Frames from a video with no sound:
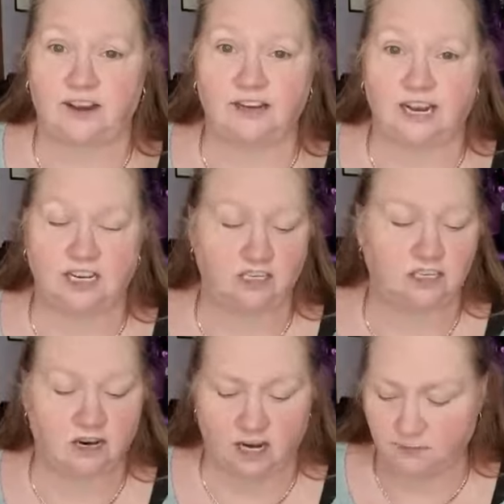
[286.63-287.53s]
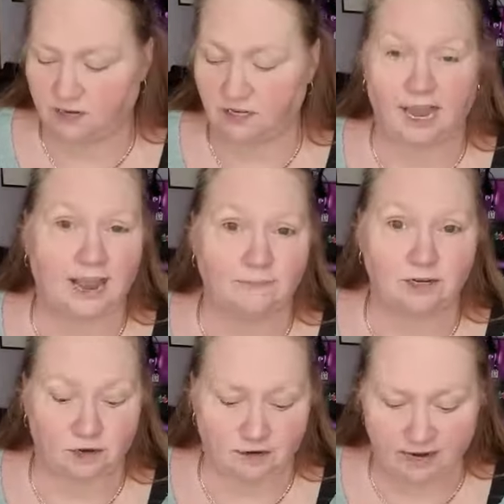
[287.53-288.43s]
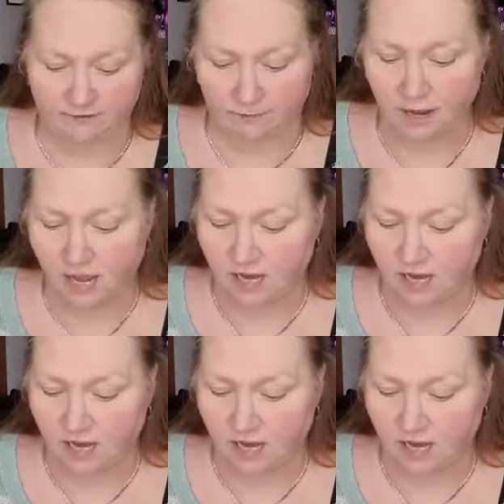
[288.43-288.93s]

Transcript: foundations, guys, because I absolutely love them.